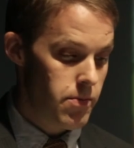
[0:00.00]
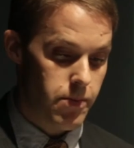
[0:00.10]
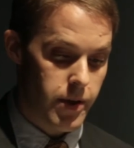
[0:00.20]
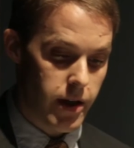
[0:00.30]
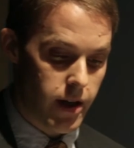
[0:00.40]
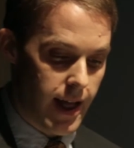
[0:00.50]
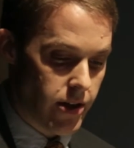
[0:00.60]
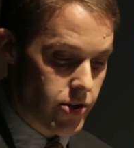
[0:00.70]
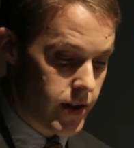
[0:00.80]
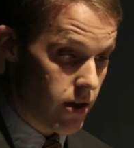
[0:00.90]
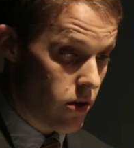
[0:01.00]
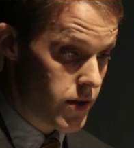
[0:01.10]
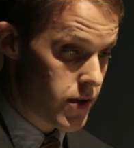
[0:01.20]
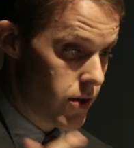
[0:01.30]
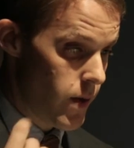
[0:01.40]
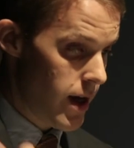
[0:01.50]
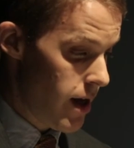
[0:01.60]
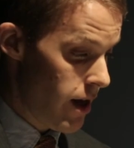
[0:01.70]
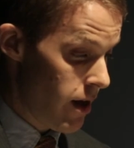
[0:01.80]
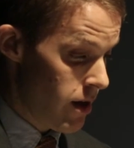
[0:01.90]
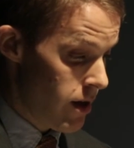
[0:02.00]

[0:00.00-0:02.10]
but actually also a